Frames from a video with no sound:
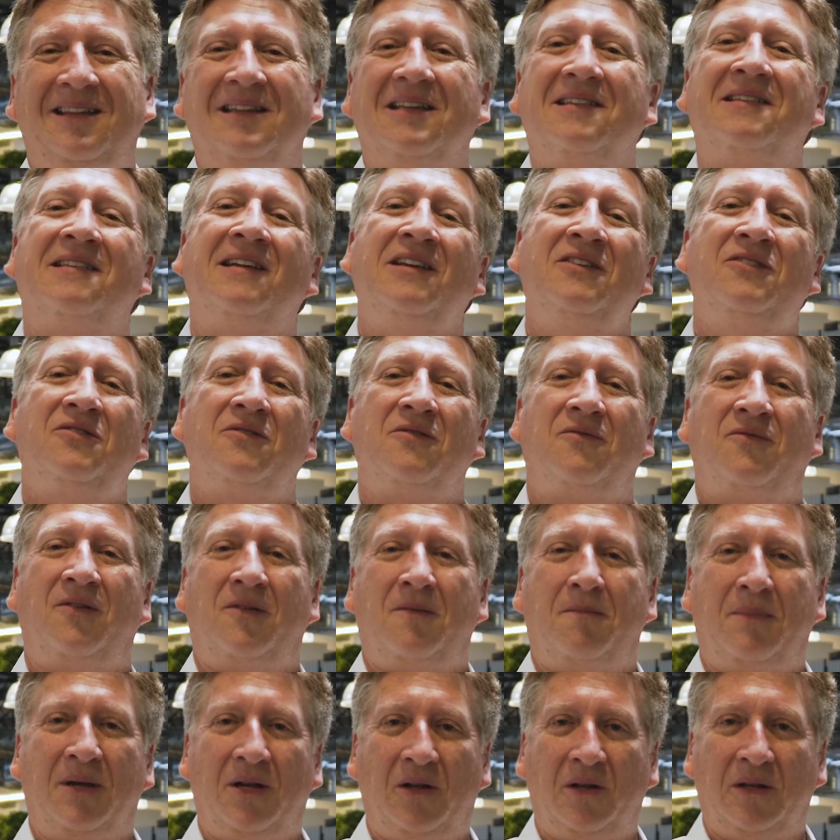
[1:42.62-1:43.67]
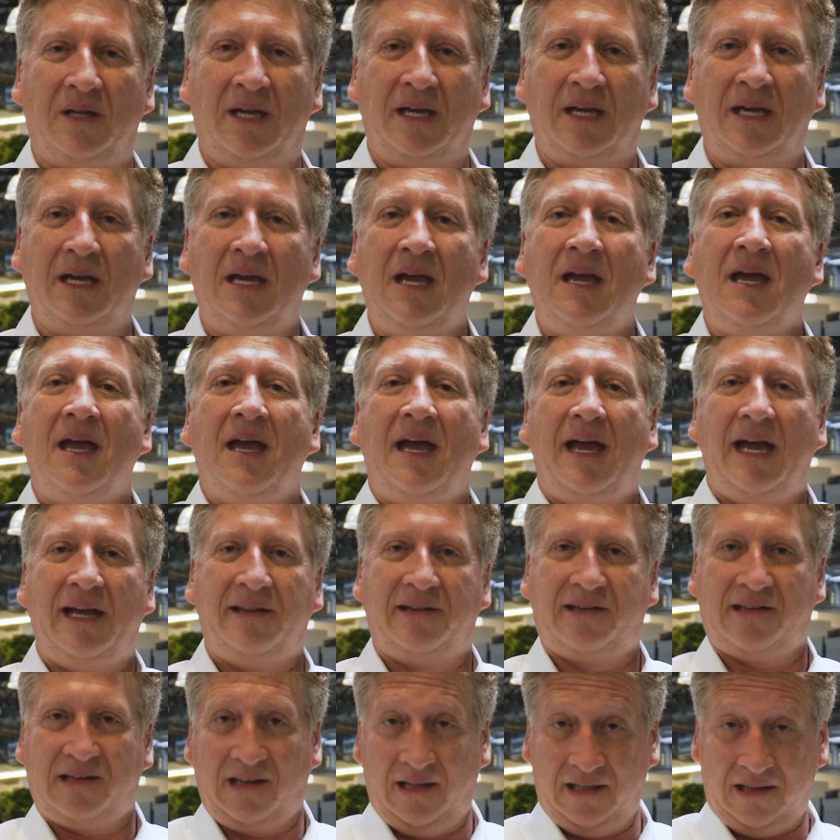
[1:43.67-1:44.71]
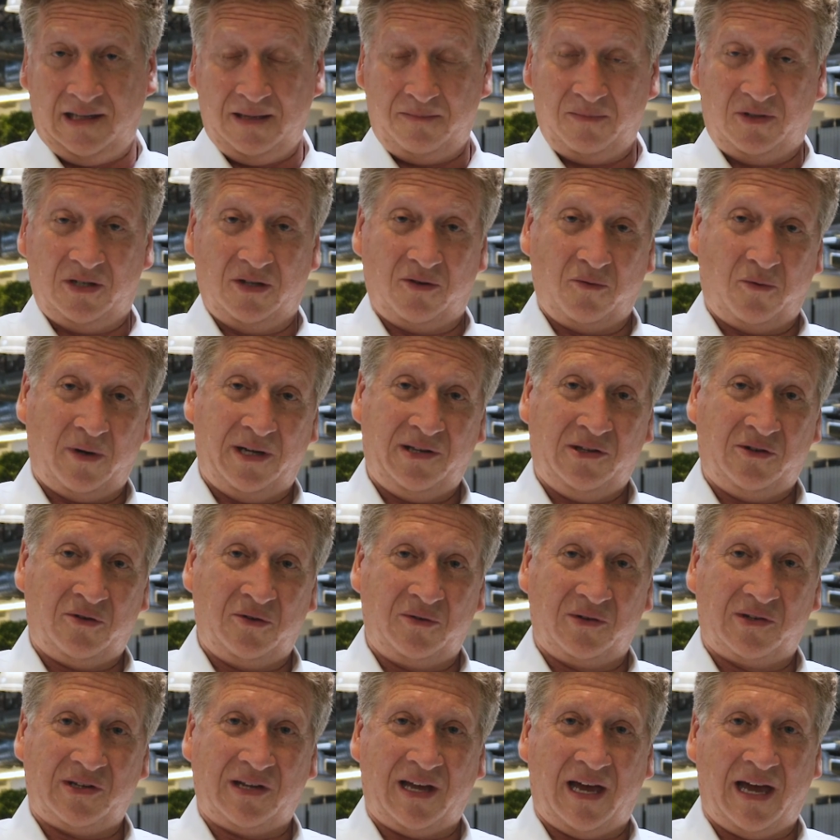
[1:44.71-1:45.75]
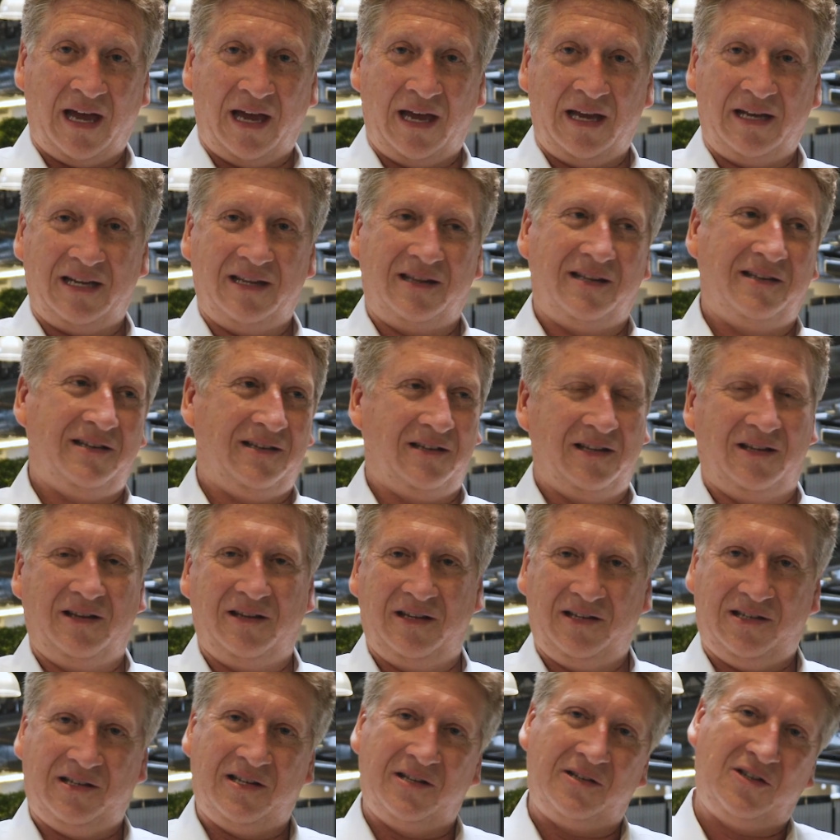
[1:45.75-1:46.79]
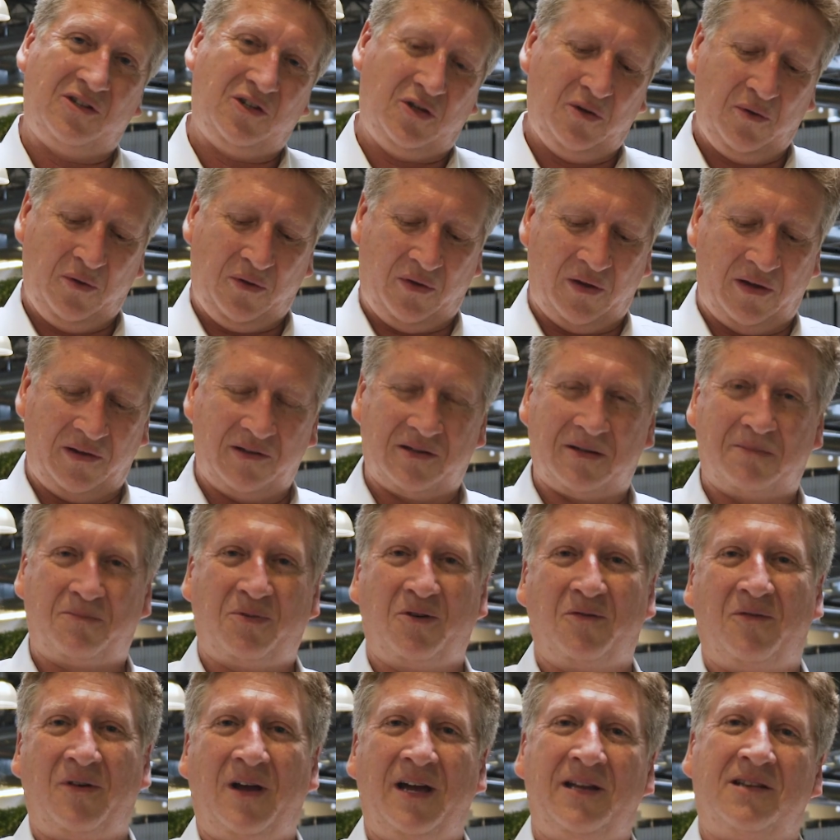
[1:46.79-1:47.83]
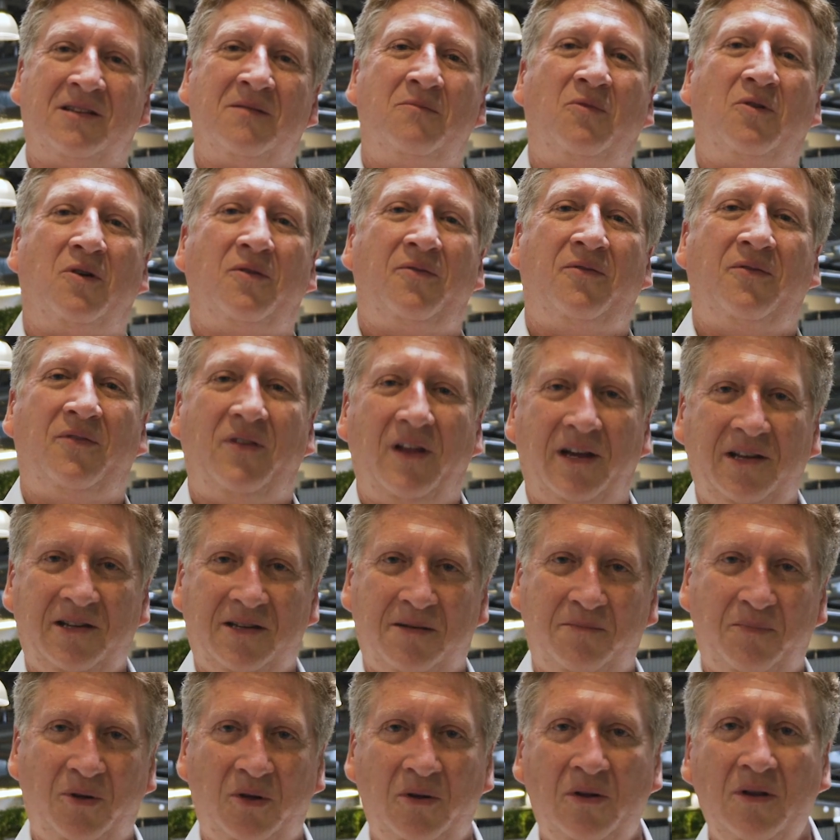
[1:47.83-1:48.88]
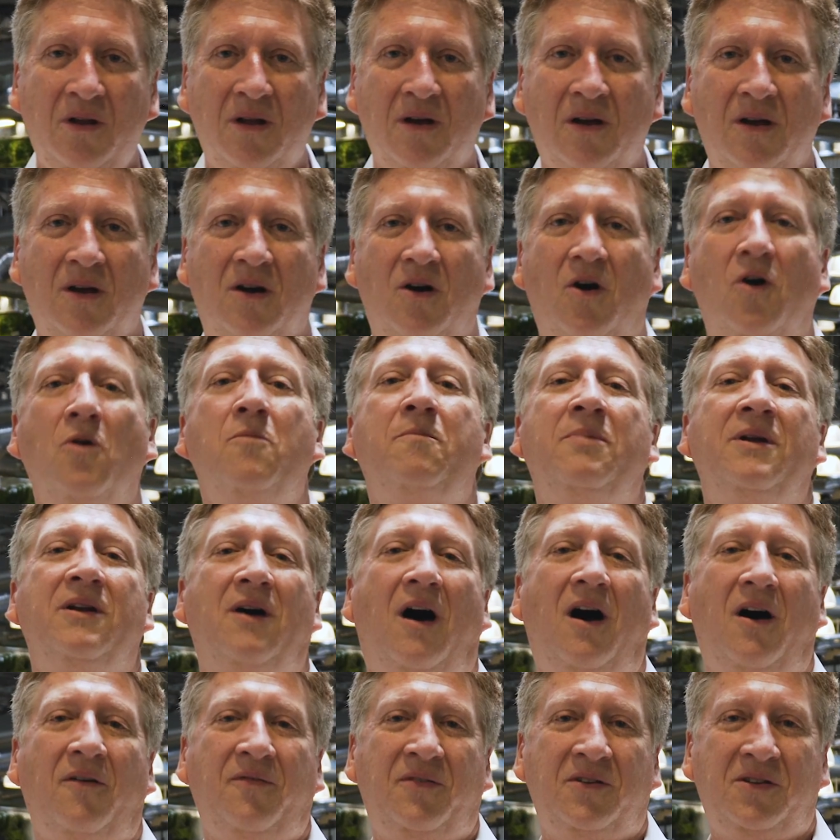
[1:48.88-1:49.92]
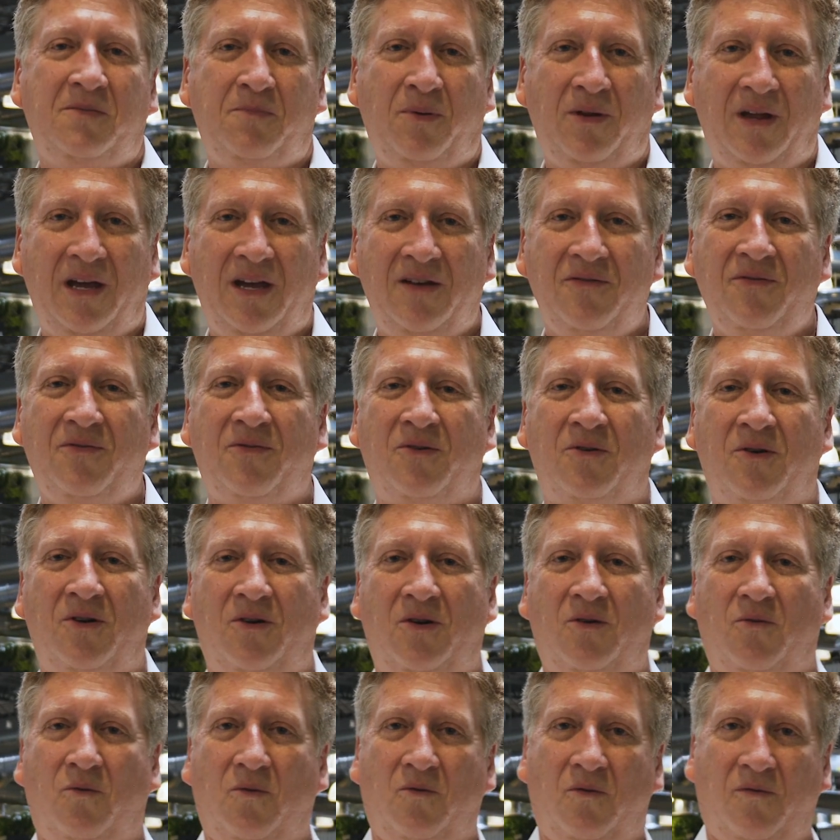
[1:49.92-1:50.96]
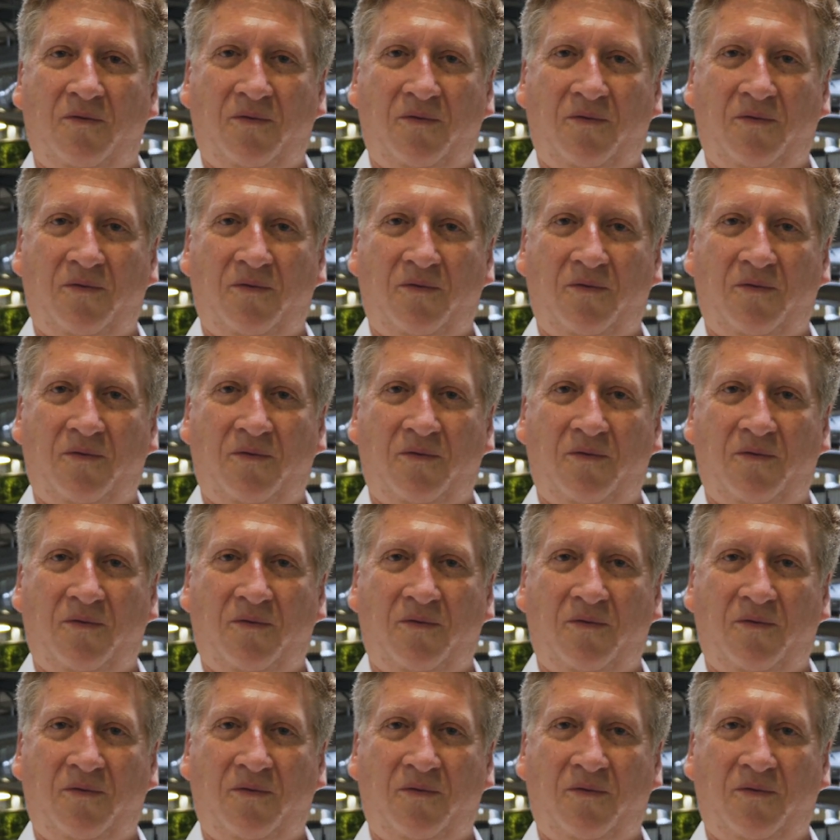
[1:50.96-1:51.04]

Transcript: in the center of the building, and slid them to the western side. This does two things. It provides a more flexible, open office plan for